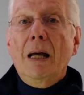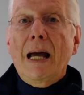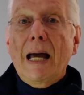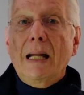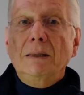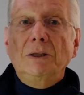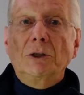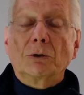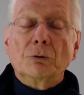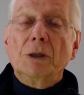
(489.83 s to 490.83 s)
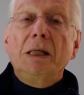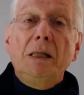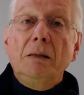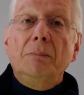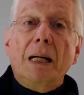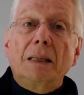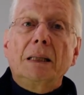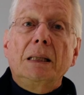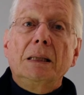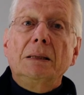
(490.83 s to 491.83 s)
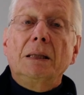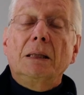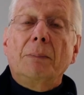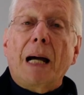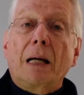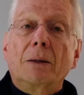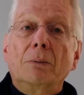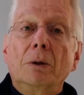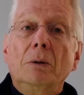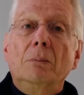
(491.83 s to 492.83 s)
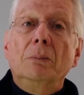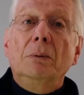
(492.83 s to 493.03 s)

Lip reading: and scream at the kids at the back of the room.